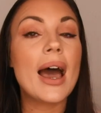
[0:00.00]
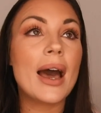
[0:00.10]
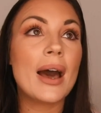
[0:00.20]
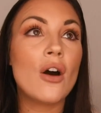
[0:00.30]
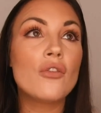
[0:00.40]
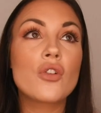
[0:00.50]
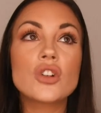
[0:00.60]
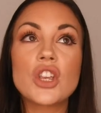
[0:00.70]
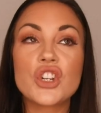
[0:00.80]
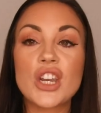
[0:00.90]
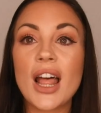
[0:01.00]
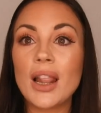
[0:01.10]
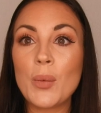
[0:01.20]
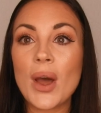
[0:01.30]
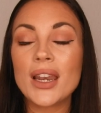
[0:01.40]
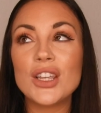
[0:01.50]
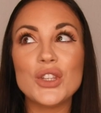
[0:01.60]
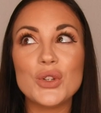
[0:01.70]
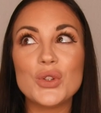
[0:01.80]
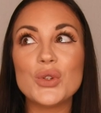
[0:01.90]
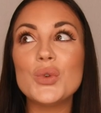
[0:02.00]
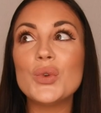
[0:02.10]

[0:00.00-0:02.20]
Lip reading: Of course, the Chanel one, you